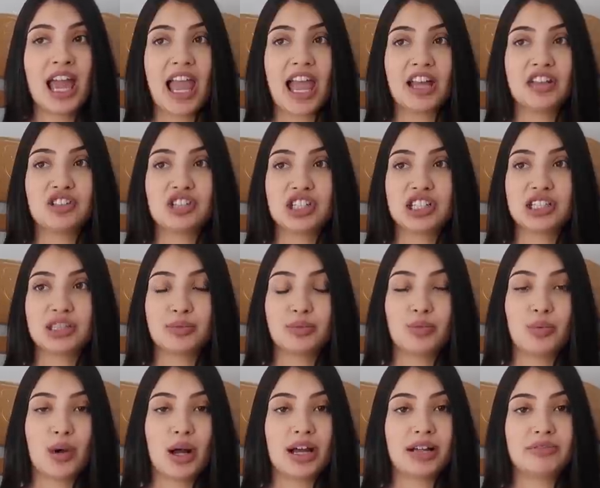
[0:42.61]
and just
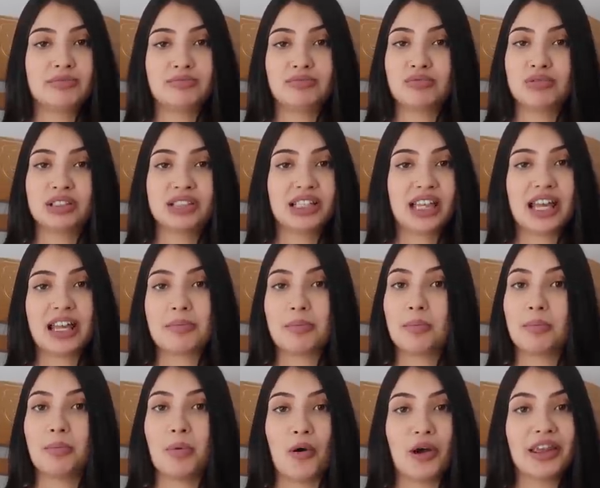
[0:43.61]
what was like
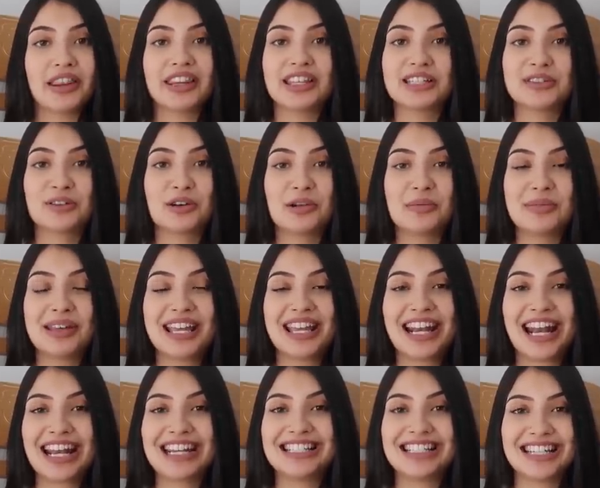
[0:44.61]
pointless for me
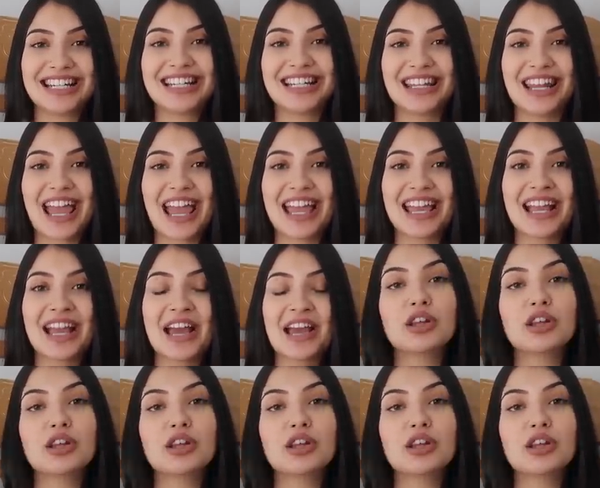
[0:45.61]
and I didn't like.